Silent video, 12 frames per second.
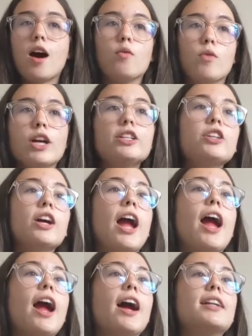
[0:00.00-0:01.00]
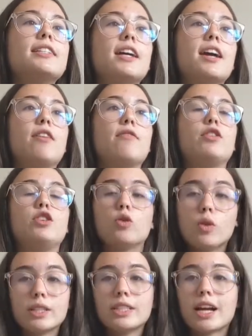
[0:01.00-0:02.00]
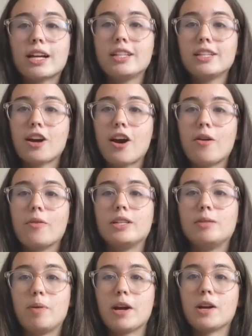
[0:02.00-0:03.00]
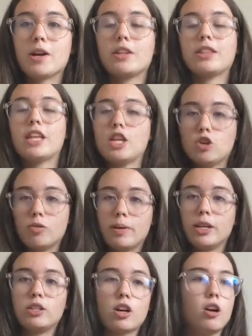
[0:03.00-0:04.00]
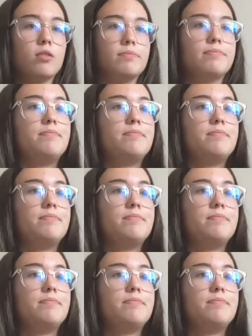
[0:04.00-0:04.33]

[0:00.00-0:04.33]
Raise your hand if your second toe is bigger than your big toe.